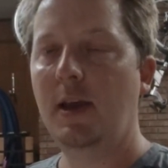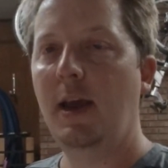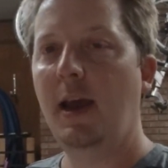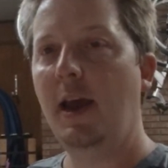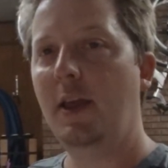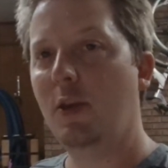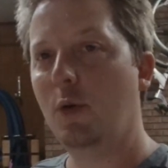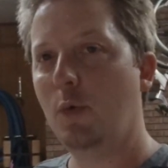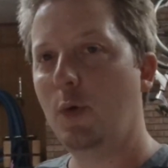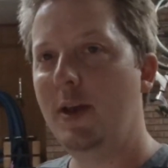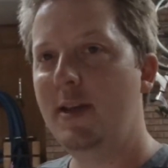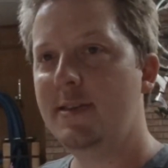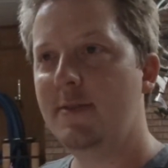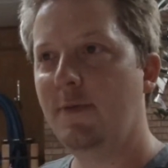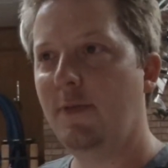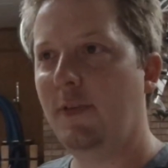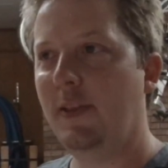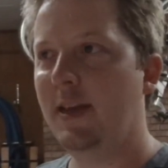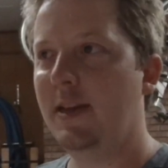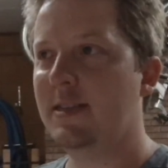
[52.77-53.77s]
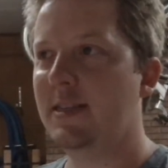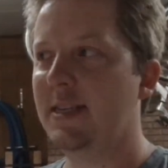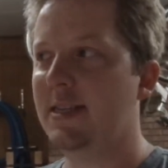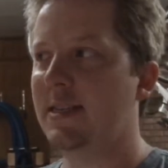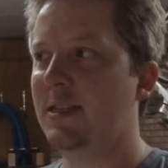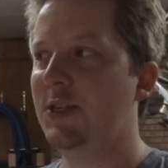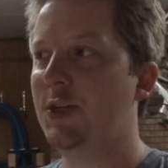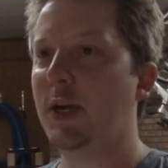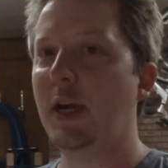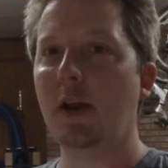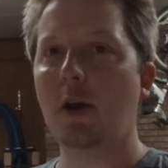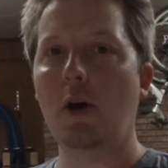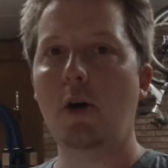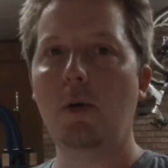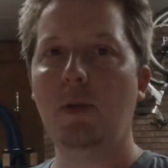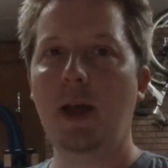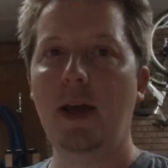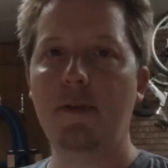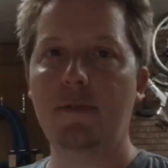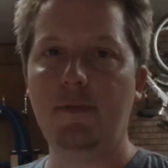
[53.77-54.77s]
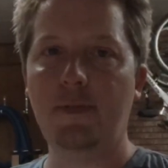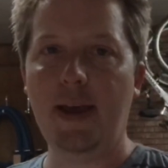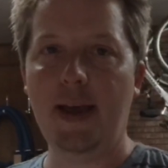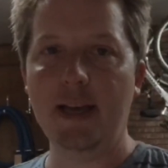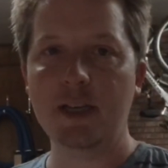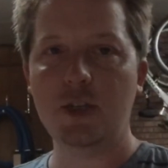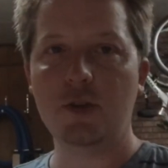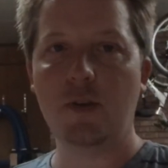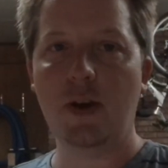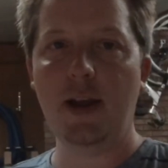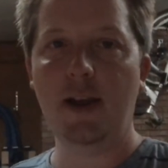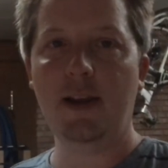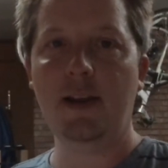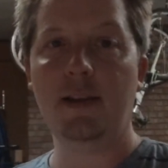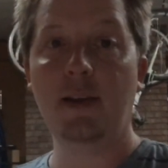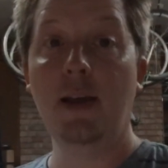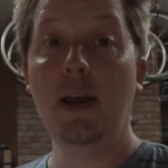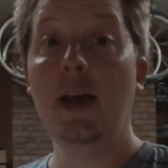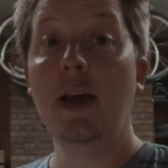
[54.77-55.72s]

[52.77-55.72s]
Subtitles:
And the reason for this is you get a whole lot faster at it.